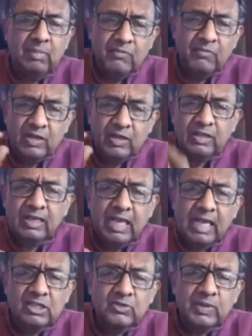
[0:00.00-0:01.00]
Everything
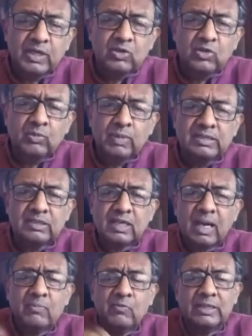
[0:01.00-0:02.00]
else we do must
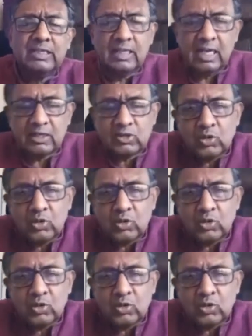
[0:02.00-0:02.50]
come within that.